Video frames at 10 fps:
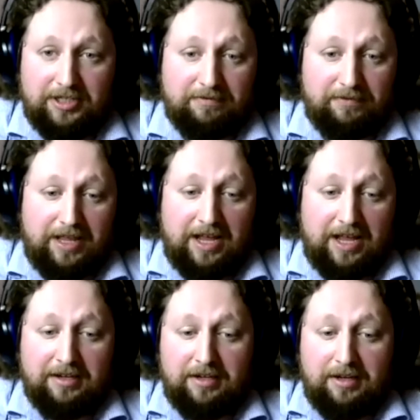that.
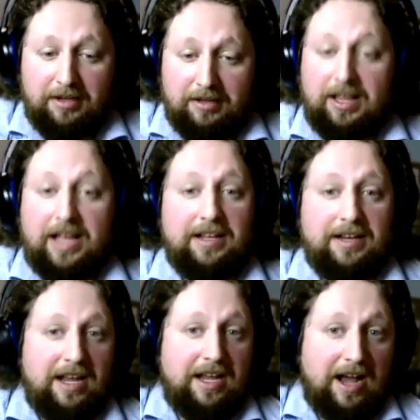Like
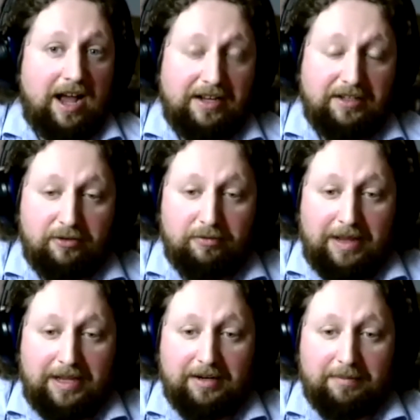Anea, I do
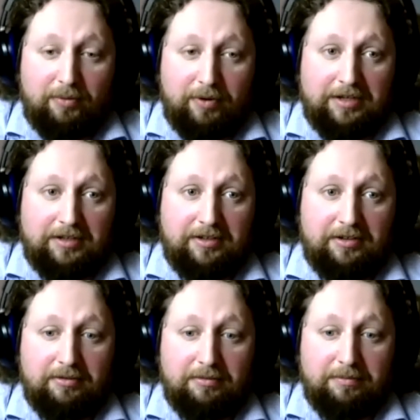make it a point
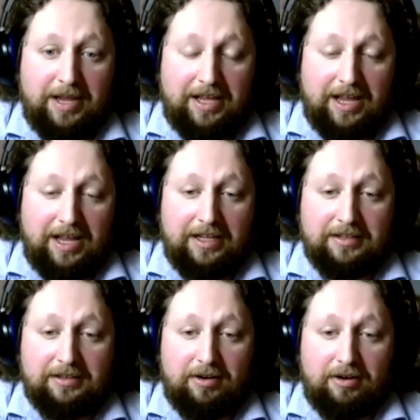to make a
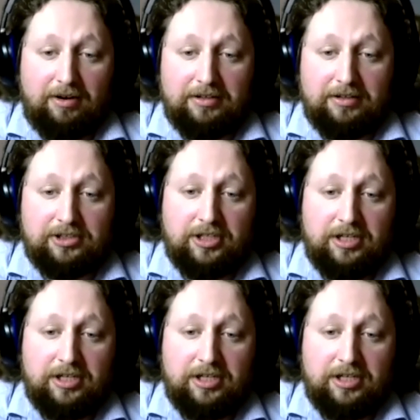large